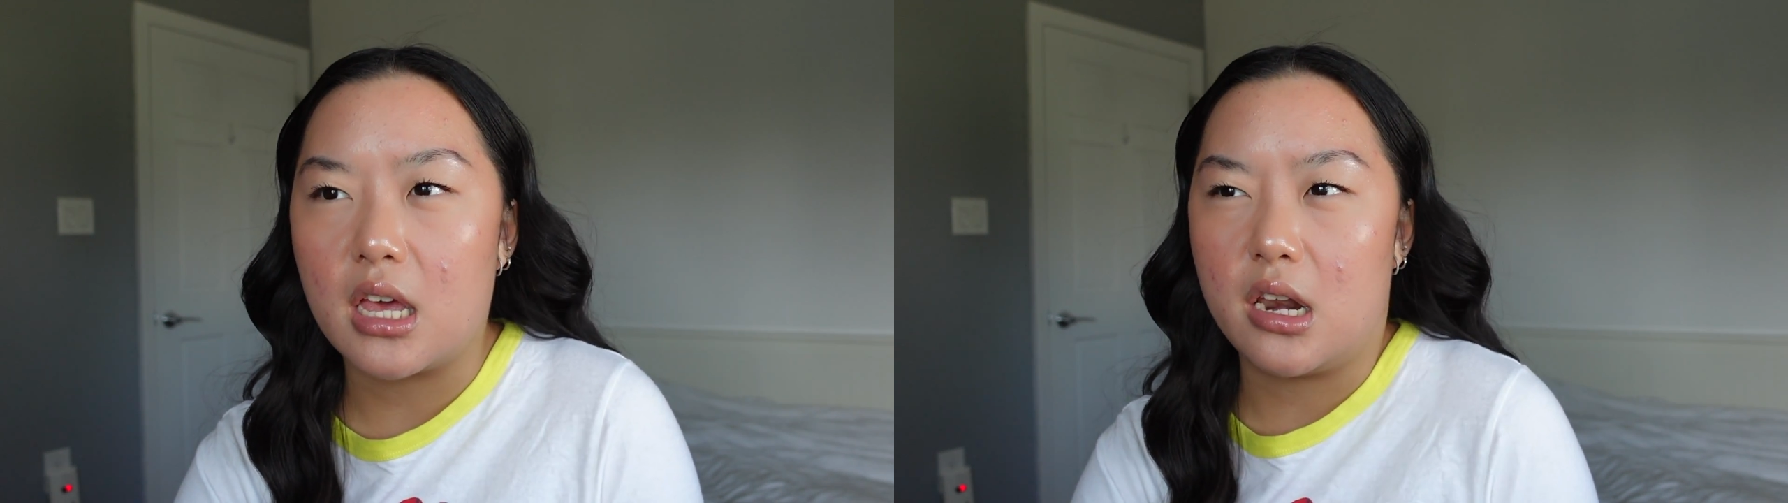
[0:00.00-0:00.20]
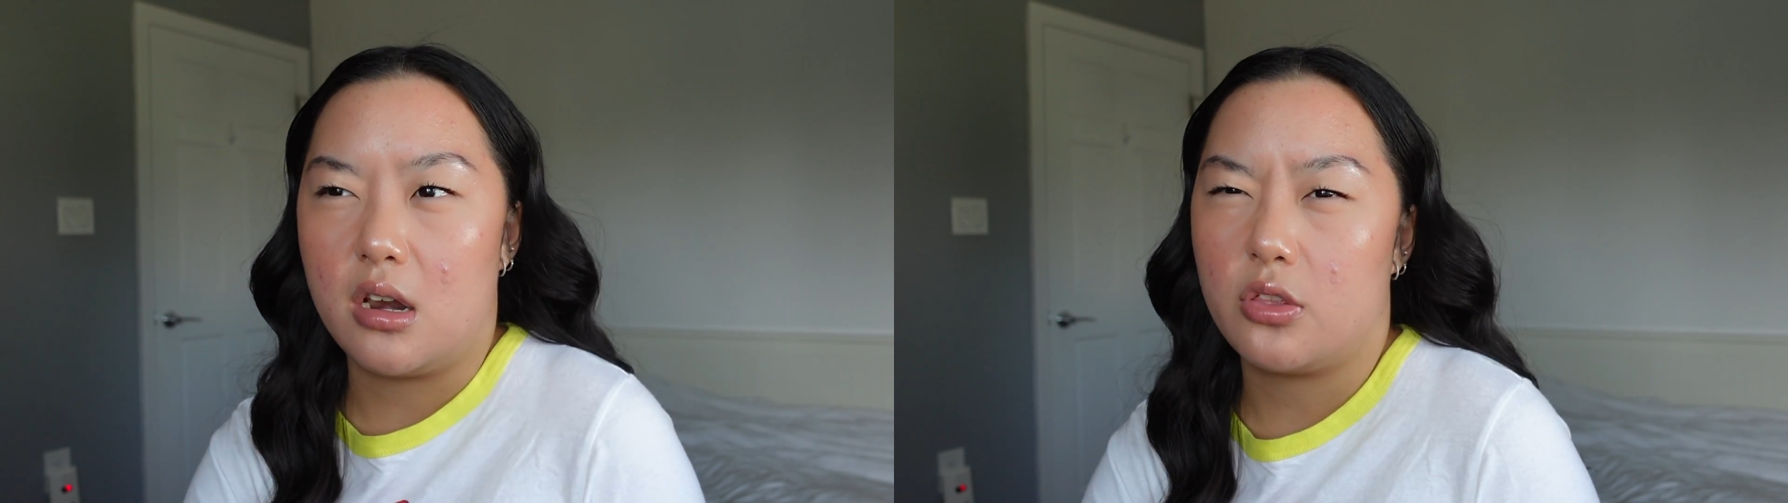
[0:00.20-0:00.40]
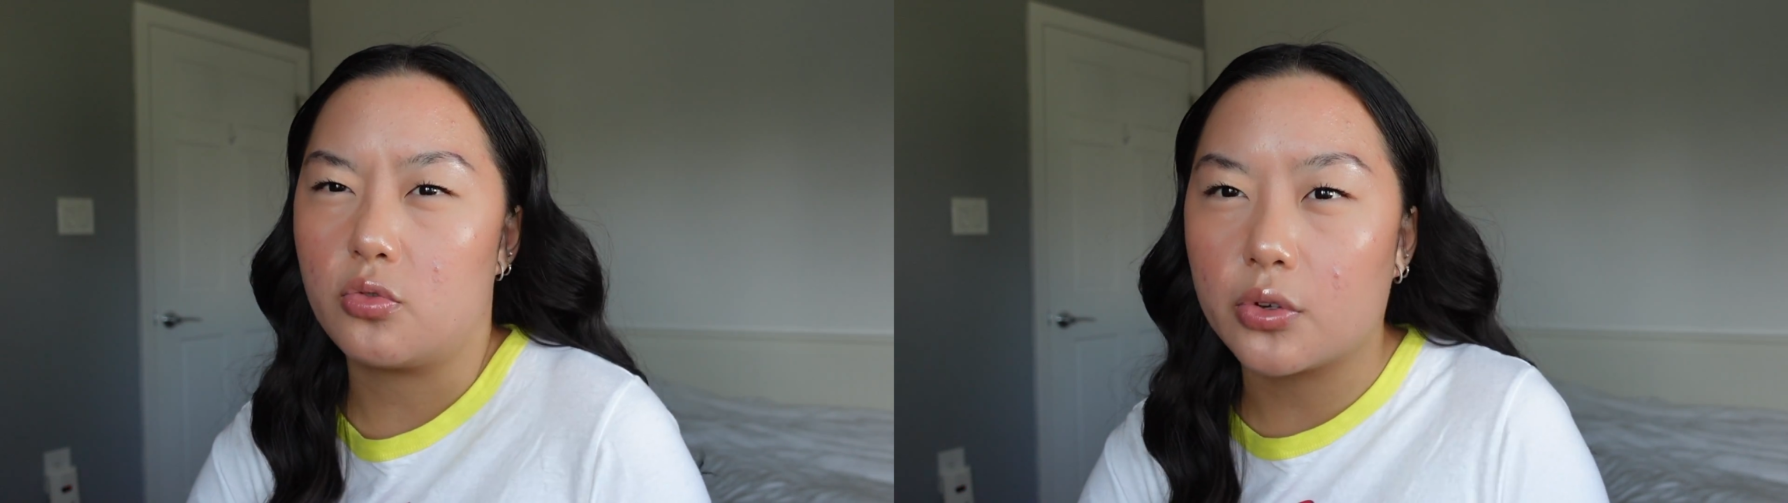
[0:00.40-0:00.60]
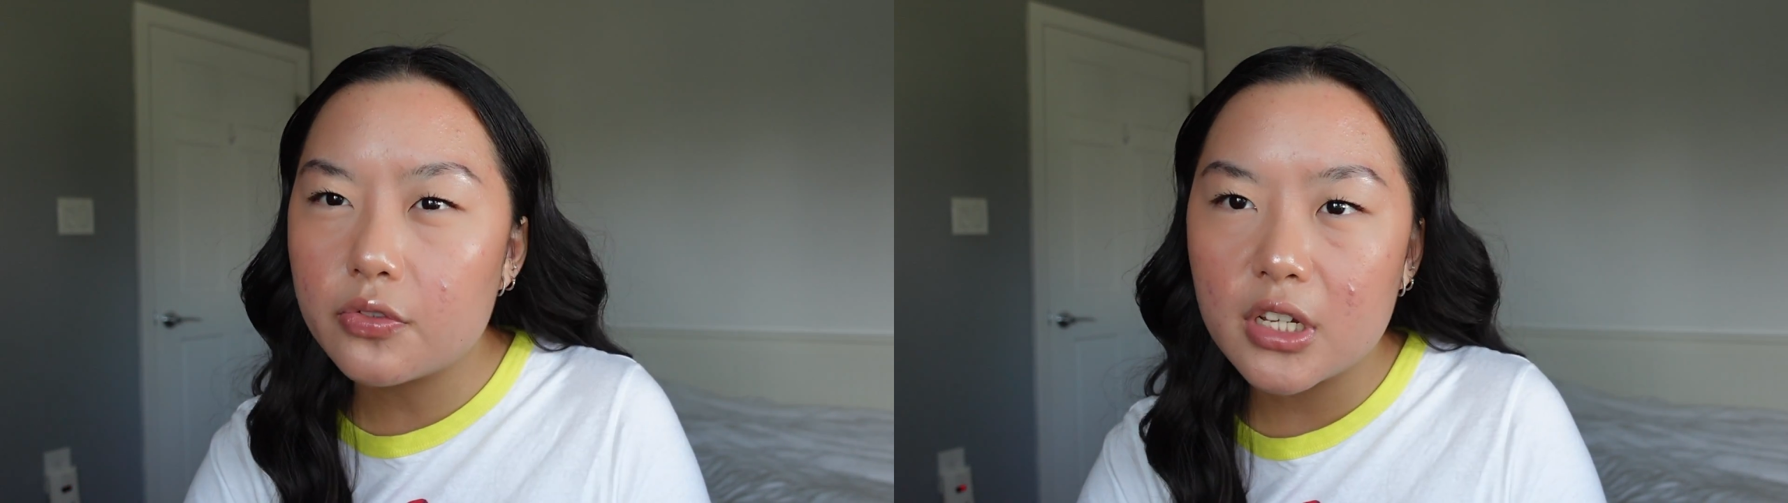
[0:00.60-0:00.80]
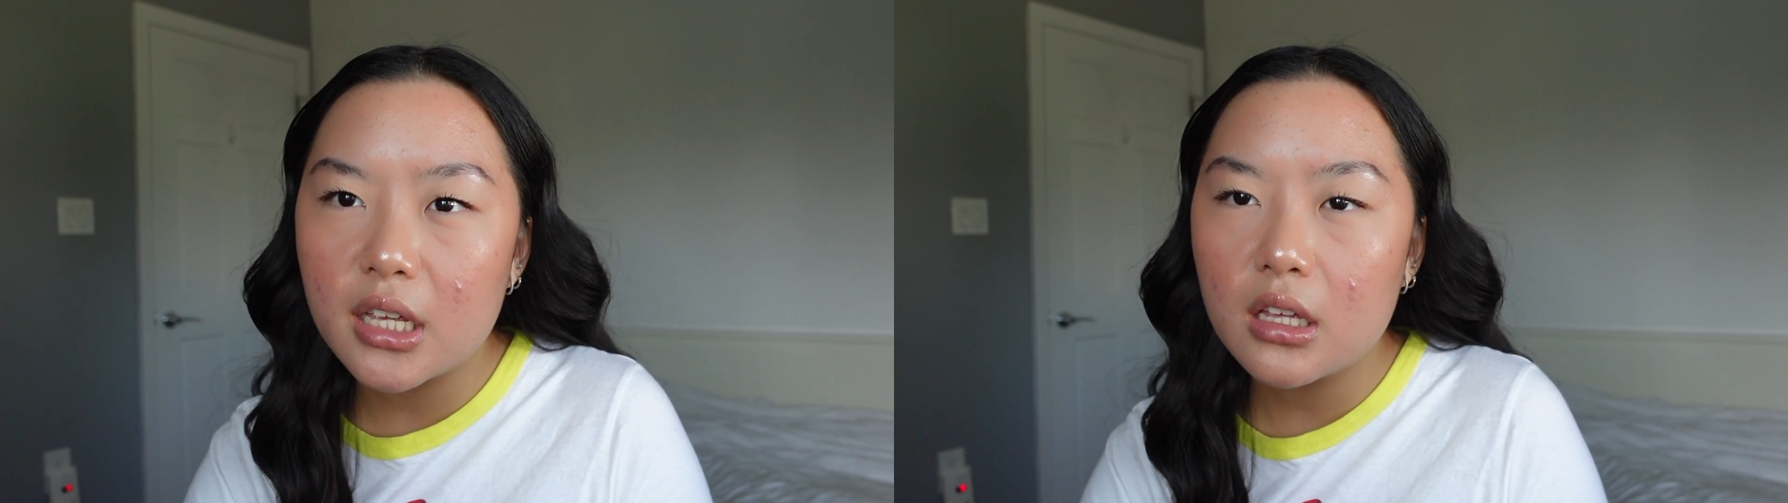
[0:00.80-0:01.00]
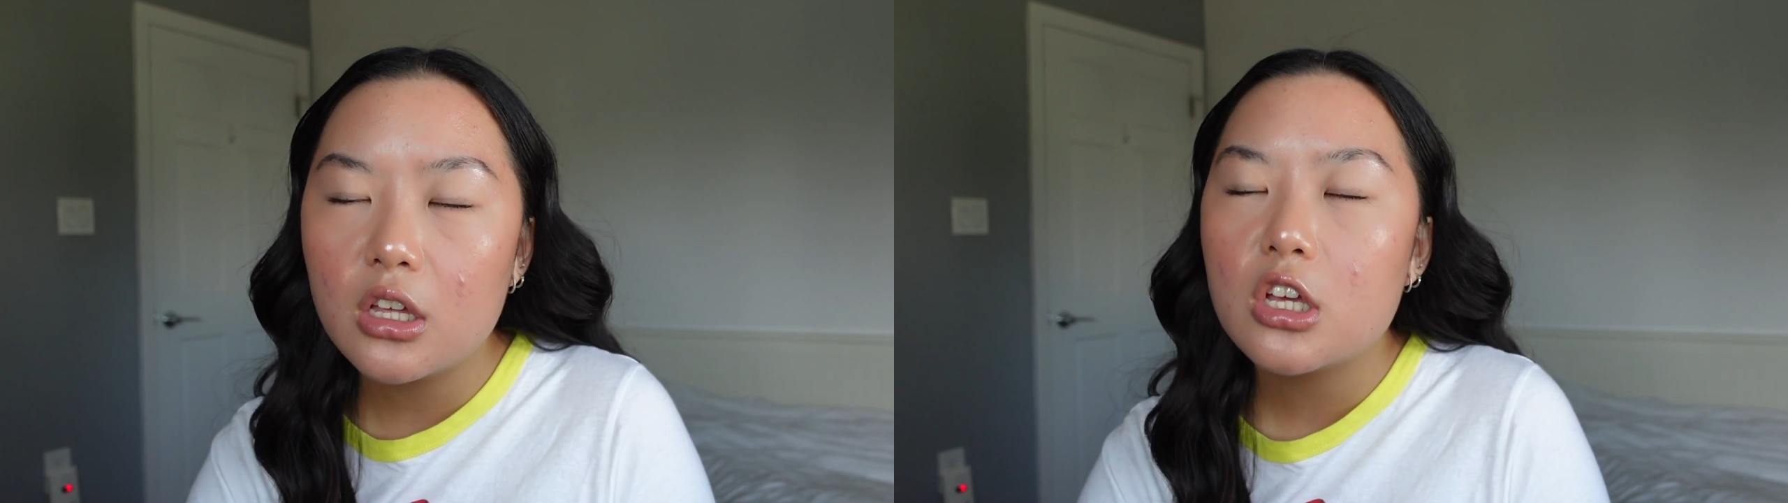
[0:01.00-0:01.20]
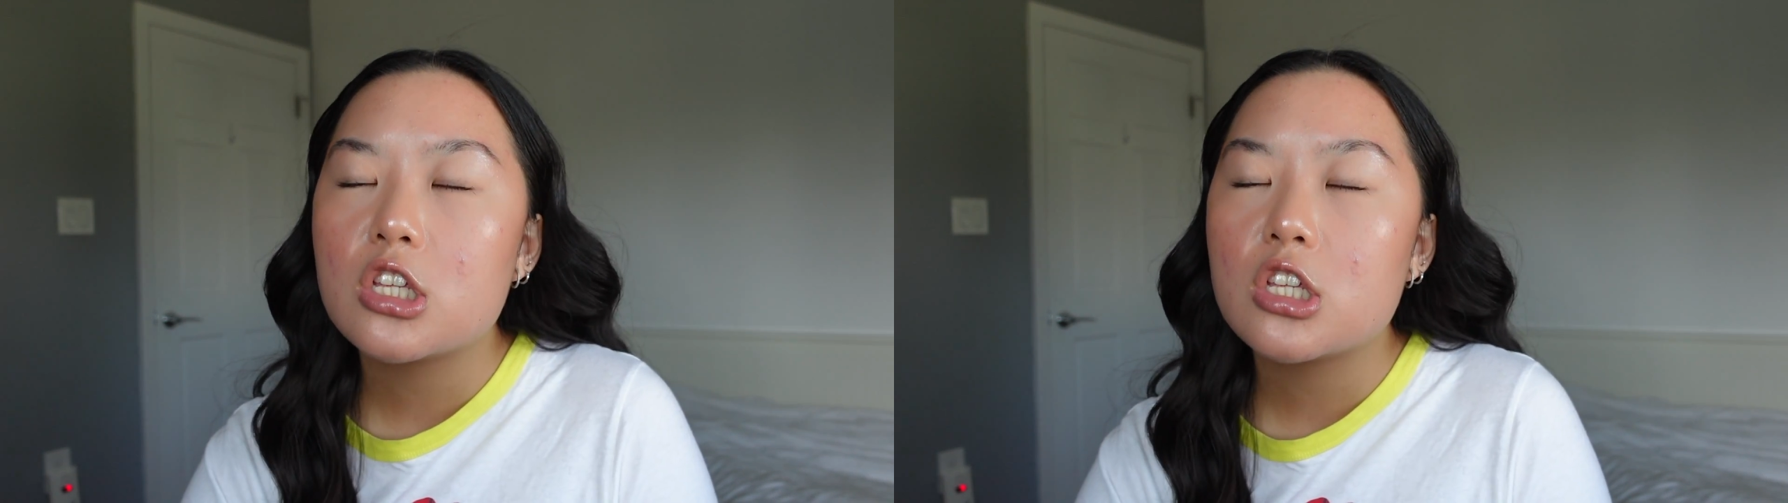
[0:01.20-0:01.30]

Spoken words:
and thrifting,